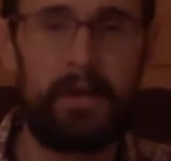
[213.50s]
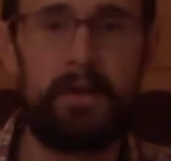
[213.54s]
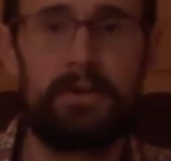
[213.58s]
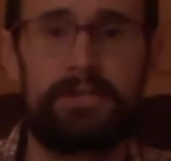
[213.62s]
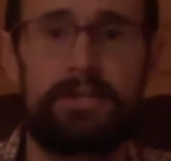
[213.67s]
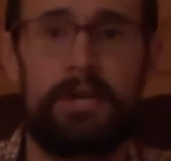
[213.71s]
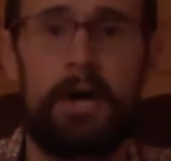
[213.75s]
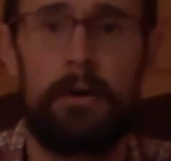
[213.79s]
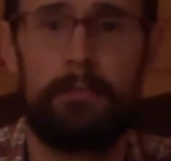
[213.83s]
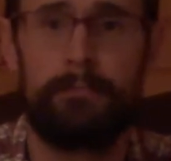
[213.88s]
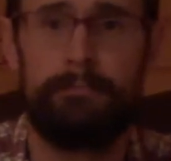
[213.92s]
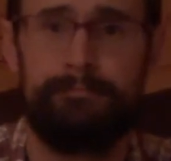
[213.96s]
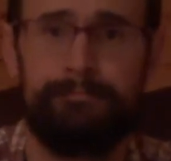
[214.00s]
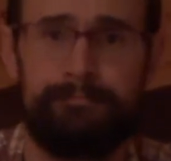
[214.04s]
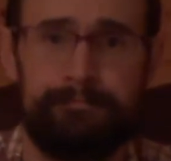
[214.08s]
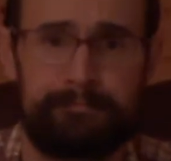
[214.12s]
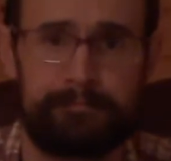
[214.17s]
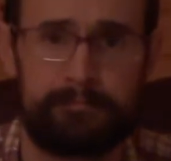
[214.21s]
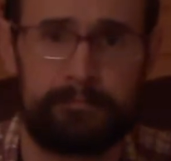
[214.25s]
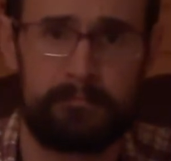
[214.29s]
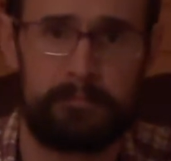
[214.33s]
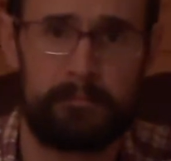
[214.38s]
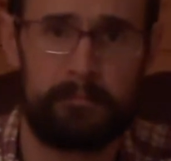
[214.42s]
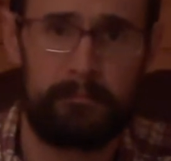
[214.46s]
So
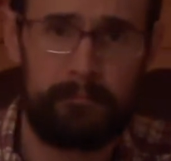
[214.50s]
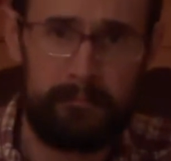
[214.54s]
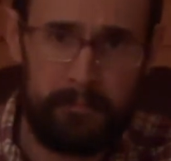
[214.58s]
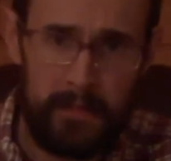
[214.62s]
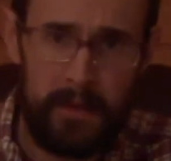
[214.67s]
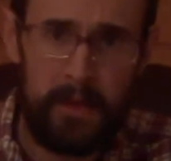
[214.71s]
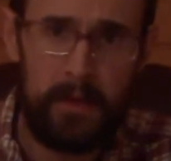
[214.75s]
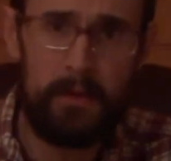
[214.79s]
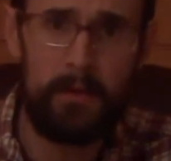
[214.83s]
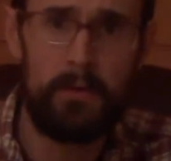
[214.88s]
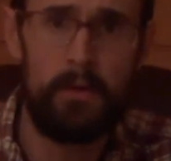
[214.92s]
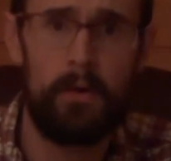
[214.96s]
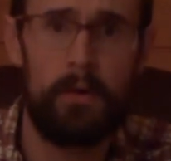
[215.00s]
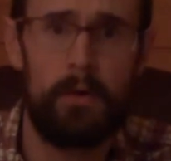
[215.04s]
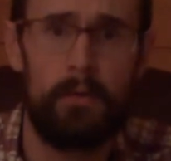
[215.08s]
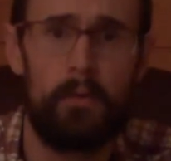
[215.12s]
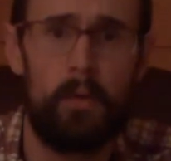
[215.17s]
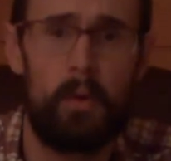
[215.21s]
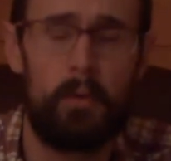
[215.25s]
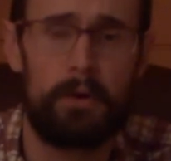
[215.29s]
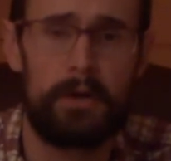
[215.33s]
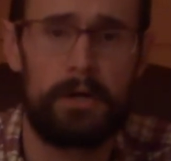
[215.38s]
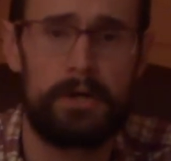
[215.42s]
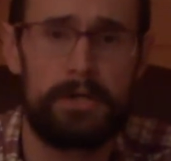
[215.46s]

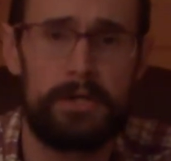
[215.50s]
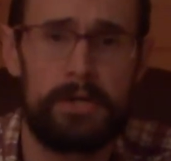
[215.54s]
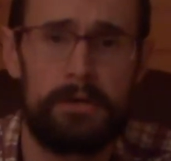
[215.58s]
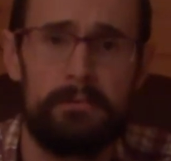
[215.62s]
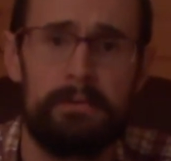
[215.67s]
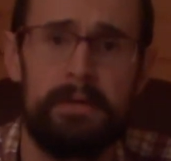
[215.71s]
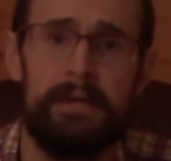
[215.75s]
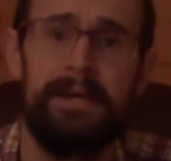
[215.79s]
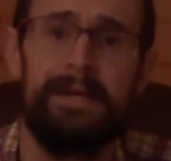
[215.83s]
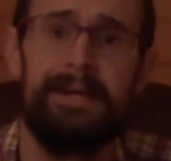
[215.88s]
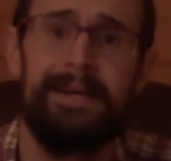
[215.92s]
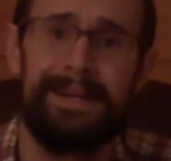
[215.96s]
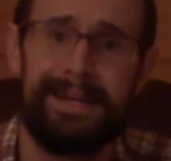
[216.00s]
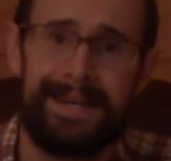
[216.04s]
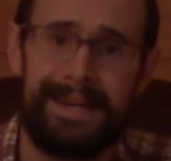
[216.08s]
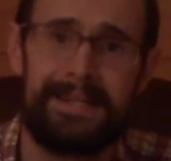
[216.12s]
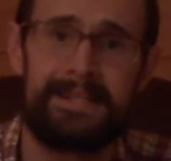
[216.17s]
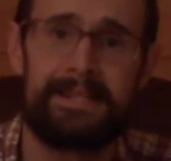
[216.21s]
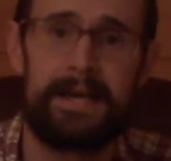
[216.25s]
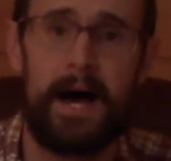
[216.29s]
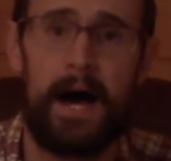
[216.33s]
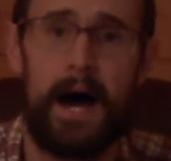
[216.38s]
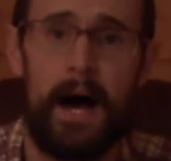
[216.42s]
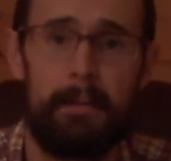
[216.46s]
what we're going to do
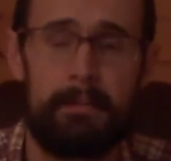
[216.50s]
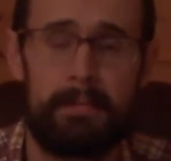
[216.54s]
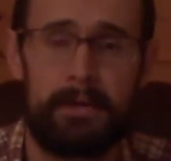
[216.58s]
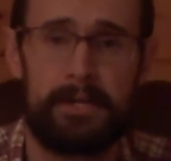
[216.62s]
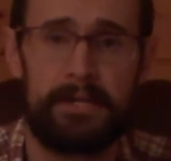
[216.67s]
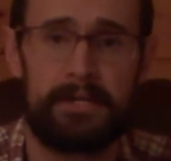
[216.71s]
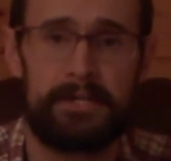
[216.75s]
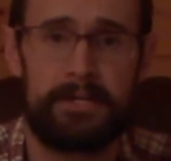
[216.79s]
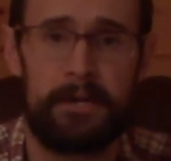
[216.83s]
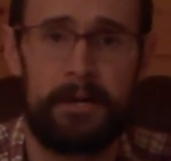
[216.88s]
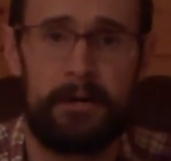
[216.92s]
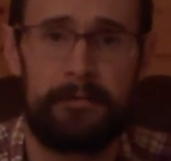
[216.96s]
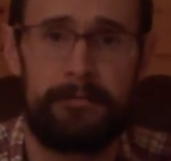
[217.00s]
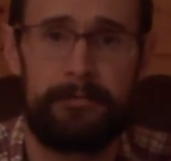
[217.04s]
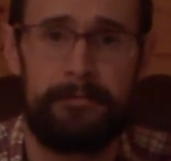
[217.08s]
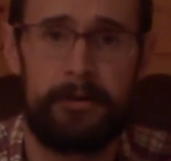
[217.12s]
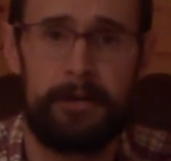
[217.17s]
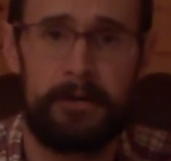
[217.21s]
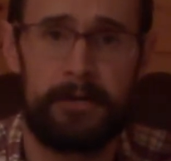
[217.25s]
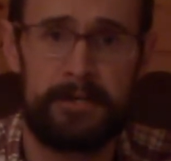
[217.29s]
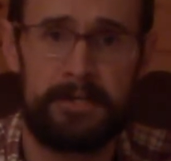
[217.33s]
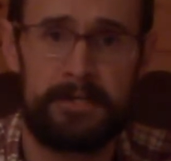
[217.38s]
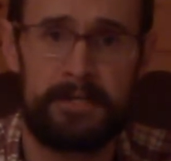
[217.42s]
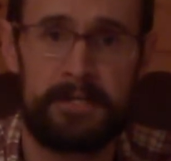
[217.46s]
is I'm going to start
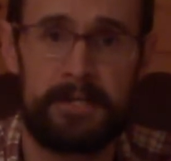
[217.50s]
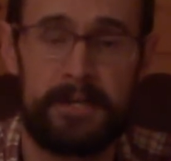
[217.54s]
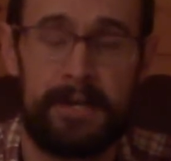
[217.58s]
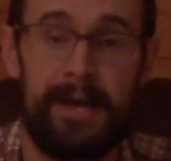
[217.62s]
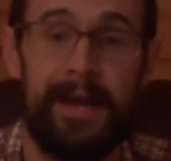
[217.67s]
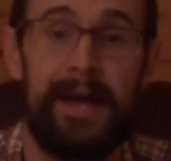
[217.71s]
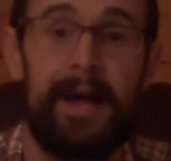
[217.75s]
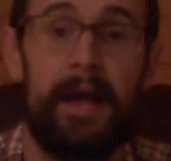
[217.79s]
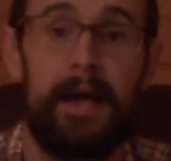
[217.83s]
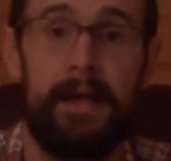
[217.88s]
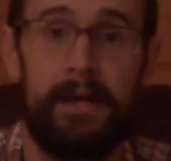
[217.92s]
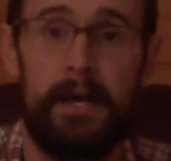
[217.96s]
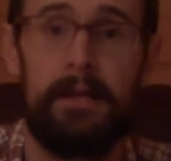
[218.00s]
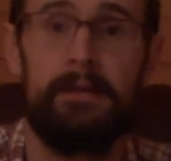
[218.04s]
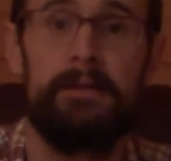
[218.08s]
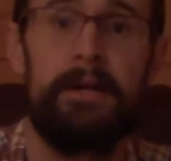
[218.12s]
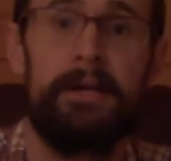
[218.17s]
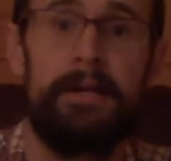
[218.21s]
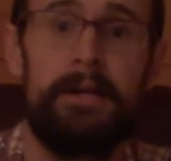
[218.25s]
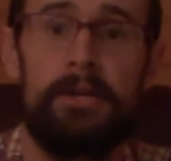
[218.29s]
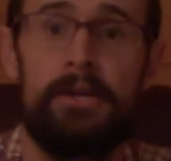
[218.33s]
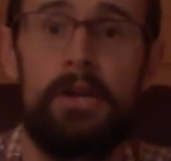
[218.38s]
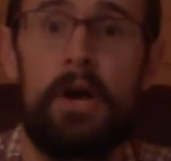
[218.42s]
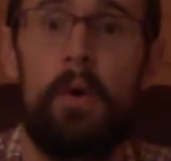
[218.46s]
first, and I'll
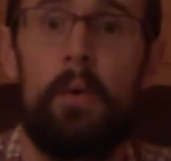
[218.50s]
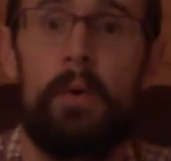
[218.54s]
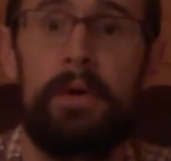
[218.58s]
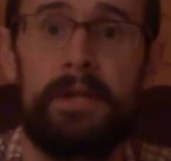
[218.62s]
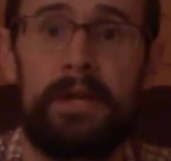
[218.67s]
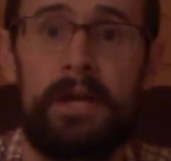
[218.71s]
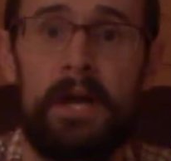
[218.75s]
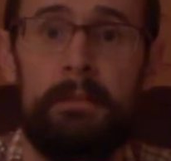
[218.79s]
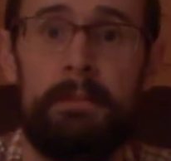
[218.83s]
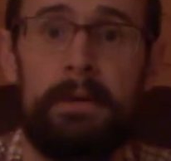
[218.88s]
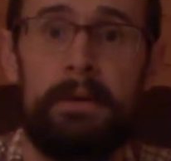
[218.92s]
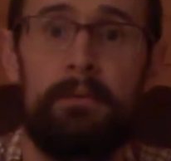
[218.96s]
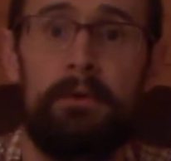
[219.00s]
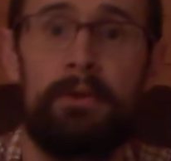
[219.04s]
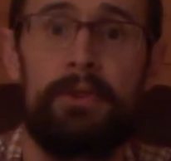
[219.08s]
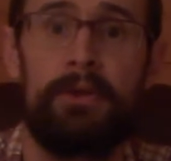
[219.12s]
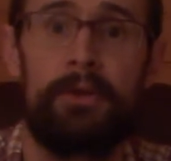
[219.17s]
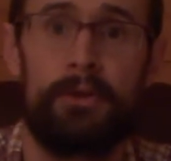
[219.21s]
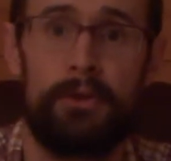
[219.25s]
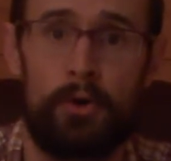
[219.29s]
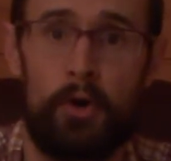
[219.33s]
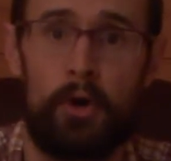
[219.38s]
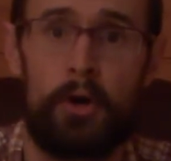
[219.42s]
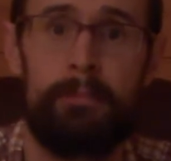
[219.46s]
let you know when to come in with
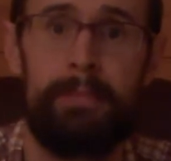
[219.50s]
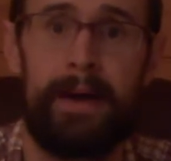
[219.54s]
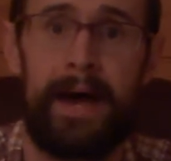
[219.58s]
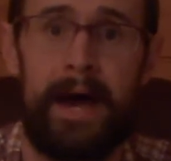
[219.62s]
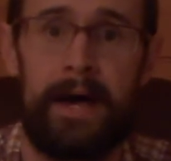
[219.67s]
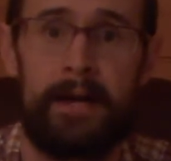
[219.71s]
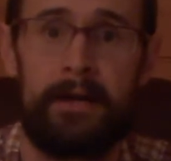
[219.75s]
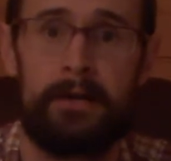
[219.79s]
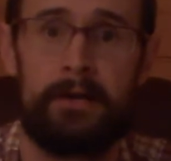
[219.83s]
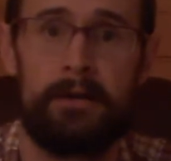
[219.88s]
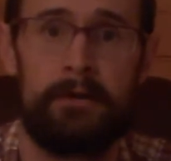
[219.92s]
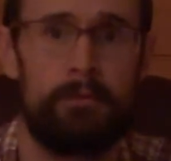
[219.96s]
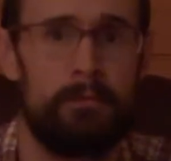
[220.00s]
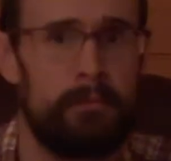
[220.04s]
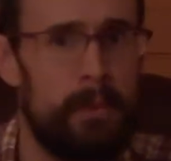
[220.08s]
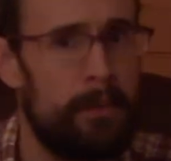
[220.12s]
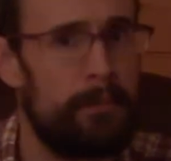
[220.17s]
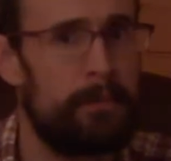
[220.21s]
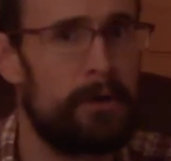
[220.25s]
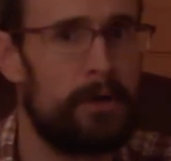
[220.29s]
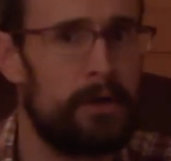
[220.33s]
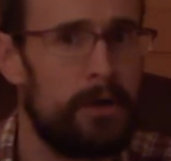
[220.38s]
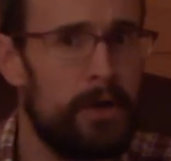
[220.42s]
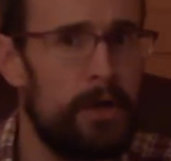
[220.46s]
your pattern.
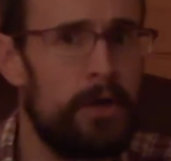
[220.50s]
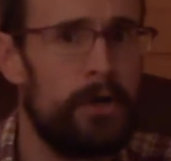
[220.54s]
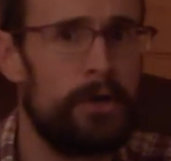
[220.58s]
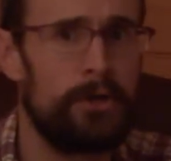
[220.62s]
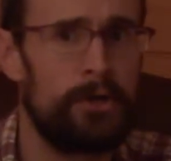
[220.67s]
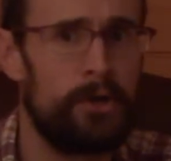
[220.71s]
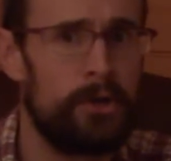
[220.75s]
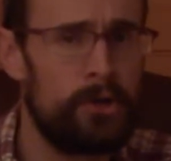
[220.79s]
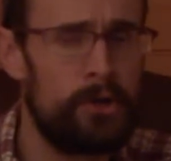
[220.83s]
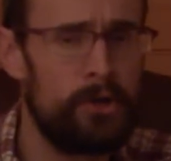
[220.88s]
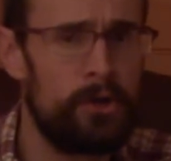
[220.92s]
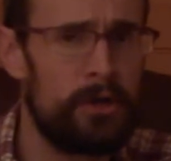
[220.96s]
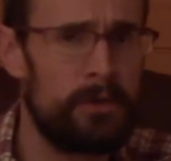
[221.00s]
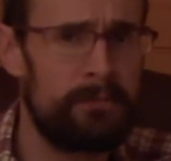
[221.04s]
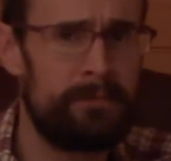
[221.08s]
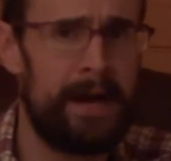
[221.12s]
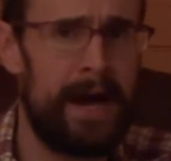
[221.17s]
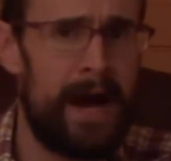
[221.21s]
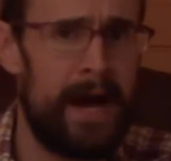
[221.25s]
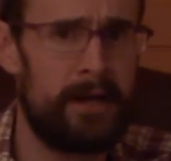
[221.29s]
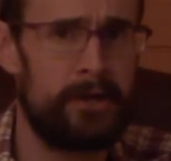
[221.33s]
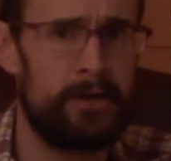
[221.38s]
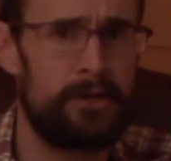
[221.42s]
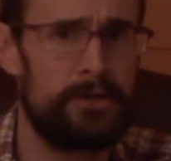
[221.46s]
Remember, you're doing
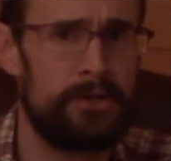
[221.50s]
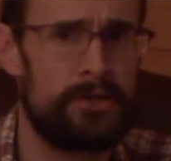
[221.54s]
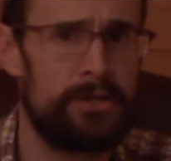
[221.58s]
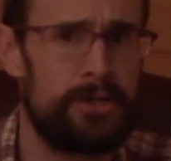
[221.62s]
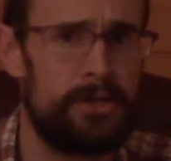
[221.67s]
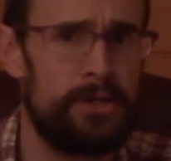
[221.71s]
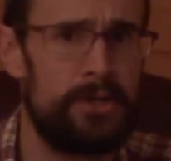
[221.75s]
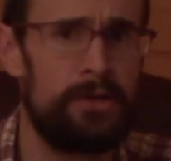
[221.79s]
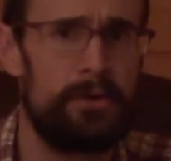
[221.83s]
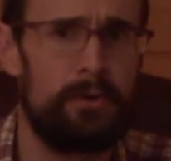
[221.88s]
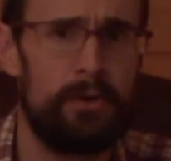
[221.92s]
pattern 2.